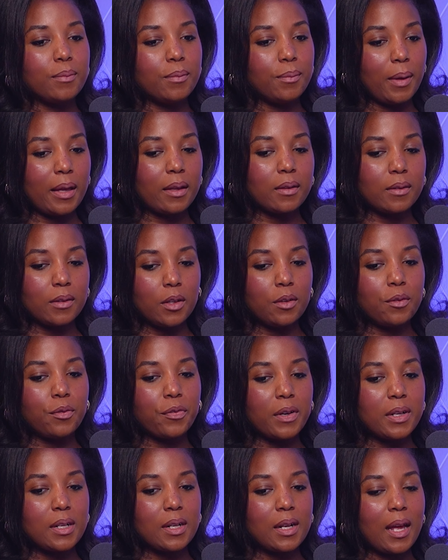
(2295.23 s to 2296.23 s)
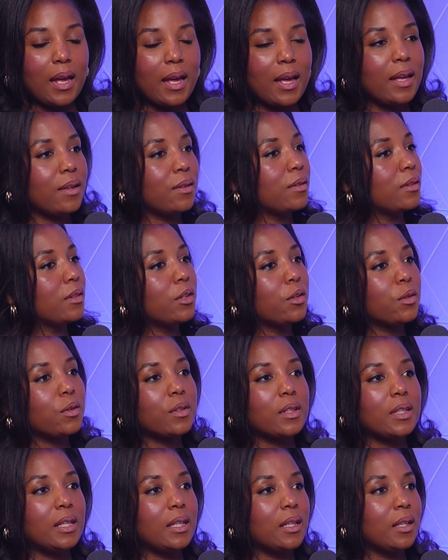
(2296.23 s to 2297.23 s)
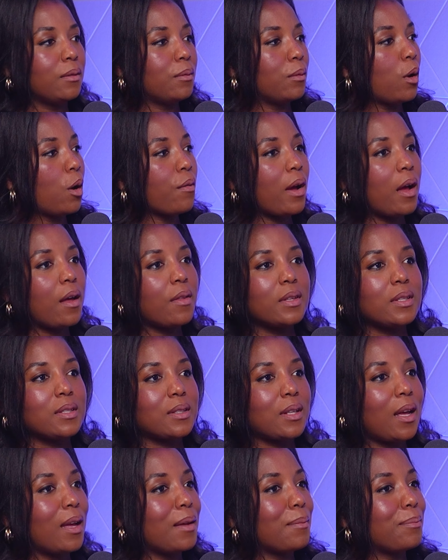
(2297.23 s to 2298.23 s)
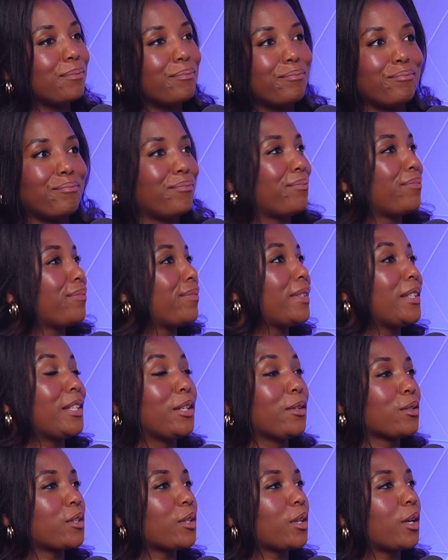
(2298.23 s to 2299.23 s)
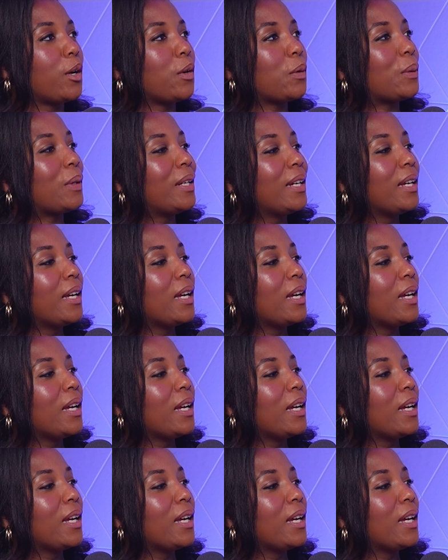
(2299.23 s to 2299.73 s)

my good friend and I literally around this time years ago,